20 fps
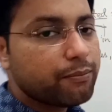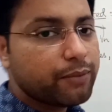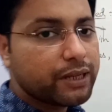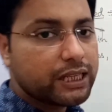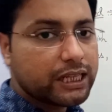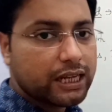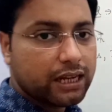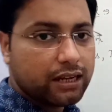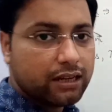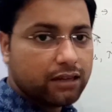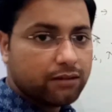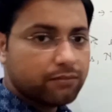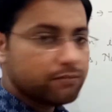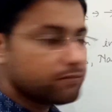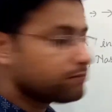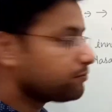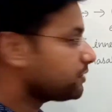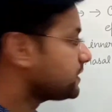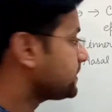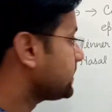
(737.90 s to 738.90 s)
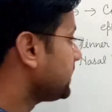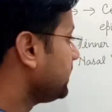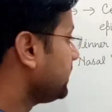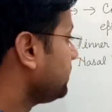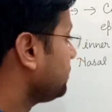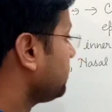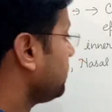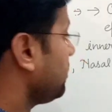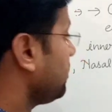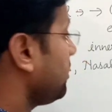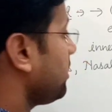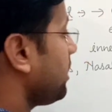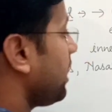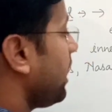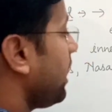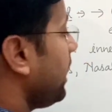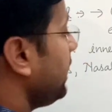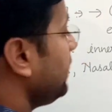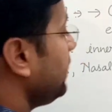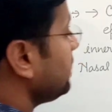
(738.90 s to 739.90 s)
epithelium present,
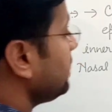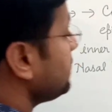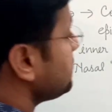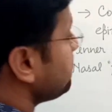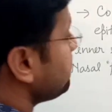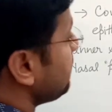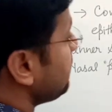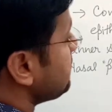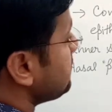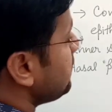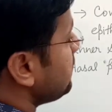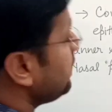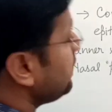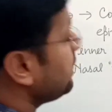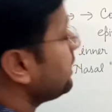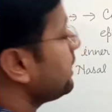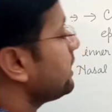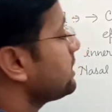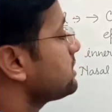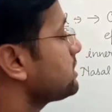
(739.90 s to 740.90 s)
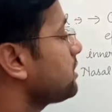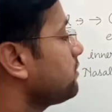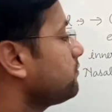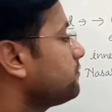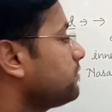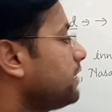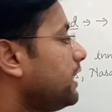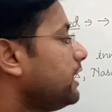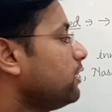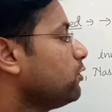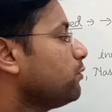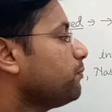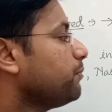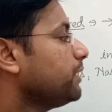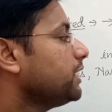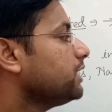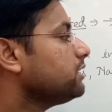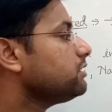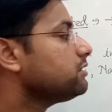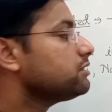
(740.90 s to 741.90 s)
and especially in case of
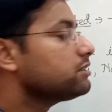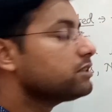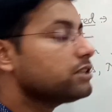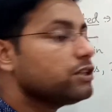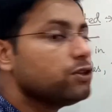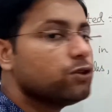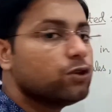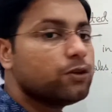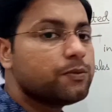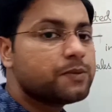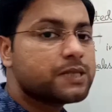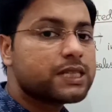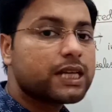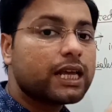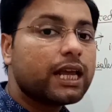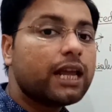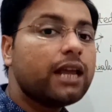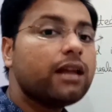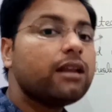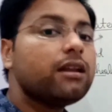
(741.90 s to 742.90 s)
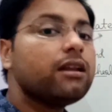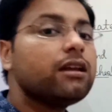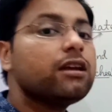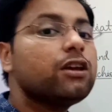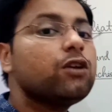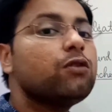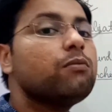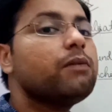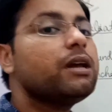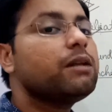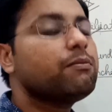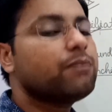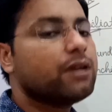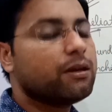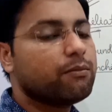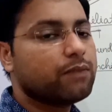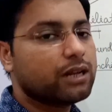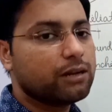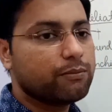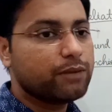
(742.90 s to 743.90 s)
fallopian tubes in human
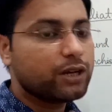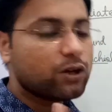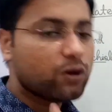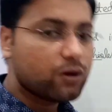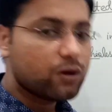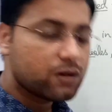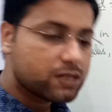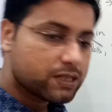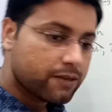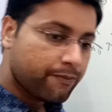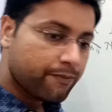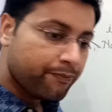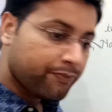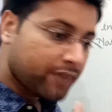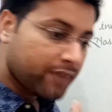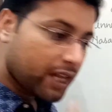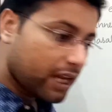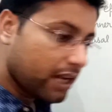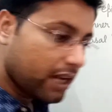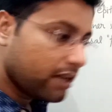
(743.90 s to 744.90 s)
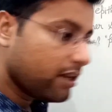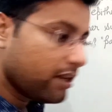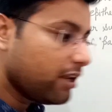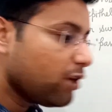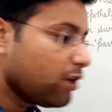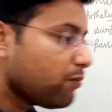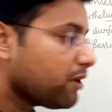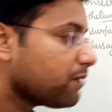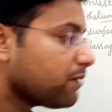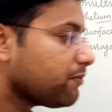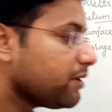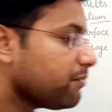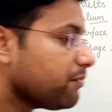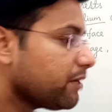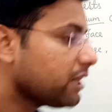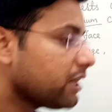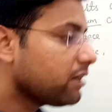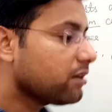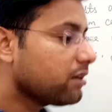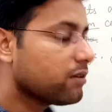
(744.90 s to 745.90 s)
female, because in human
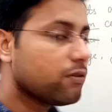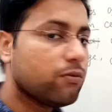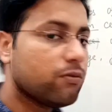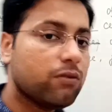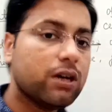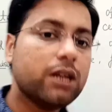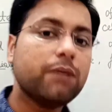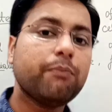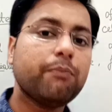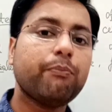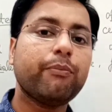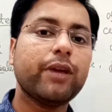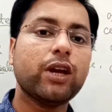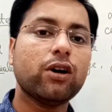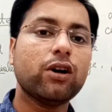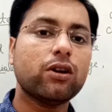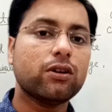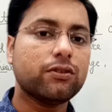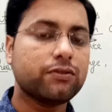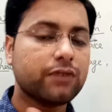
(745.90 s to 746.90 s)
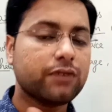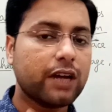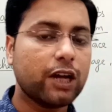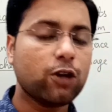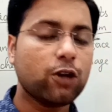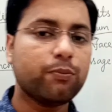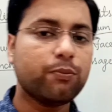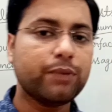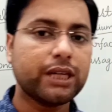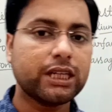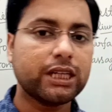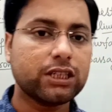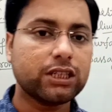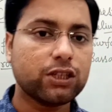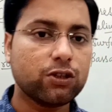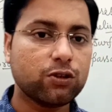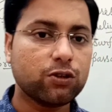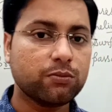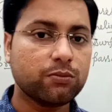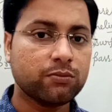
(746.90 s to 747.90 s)
female one pair of fallopian
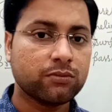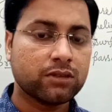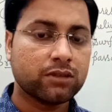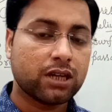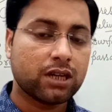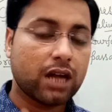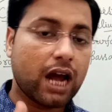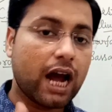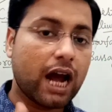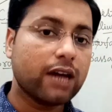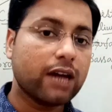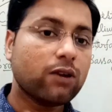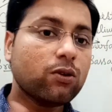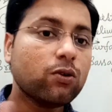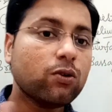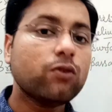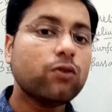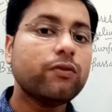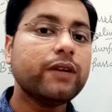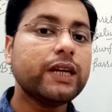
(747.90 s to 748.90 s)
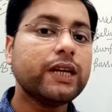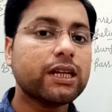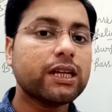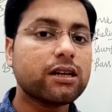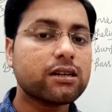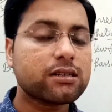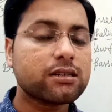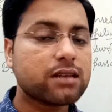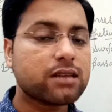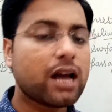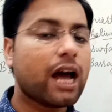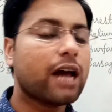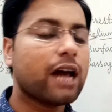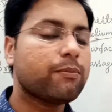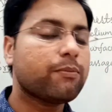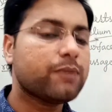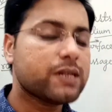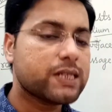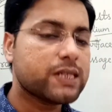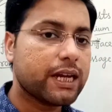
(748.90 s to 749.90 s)
tube or oviducts are
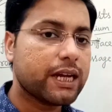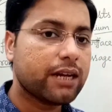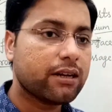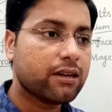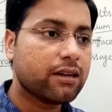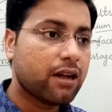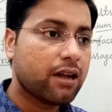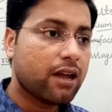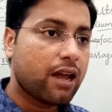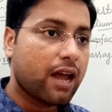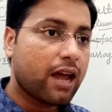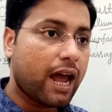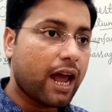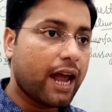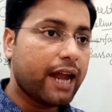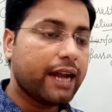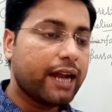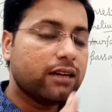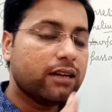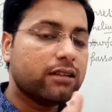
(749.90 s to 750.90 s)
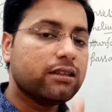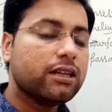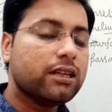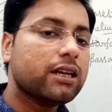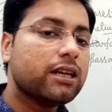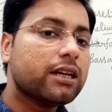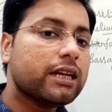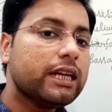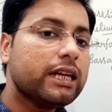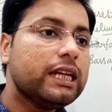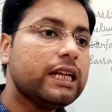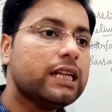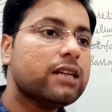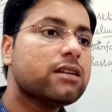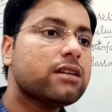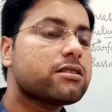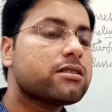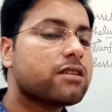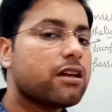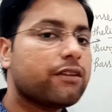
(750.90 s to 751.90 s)
present and their
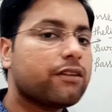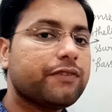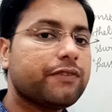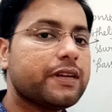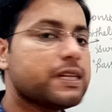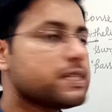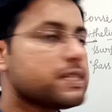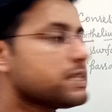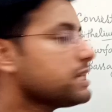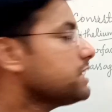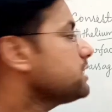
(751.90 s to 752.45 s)
inner surface